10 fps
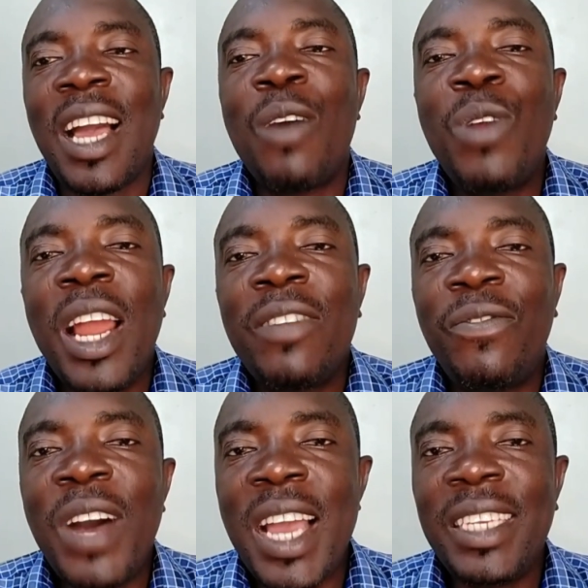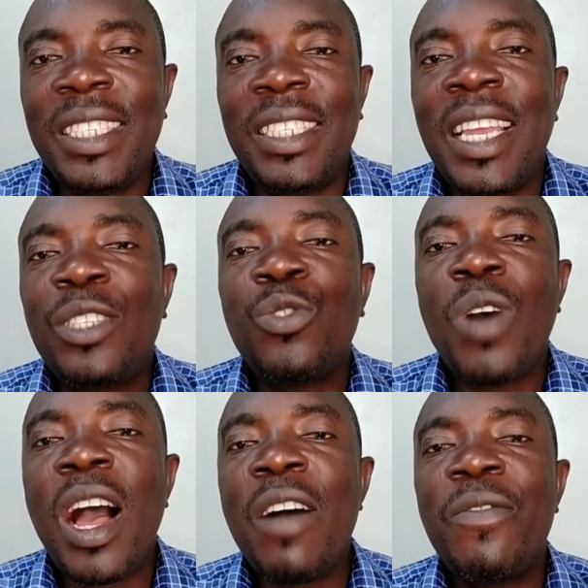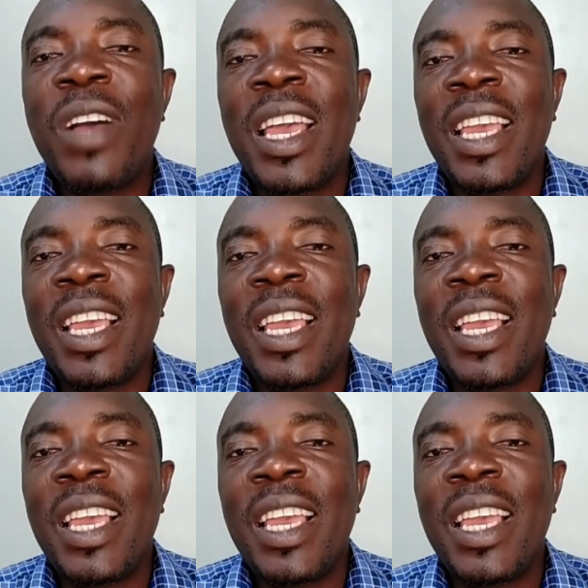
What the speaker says: I will advise that you have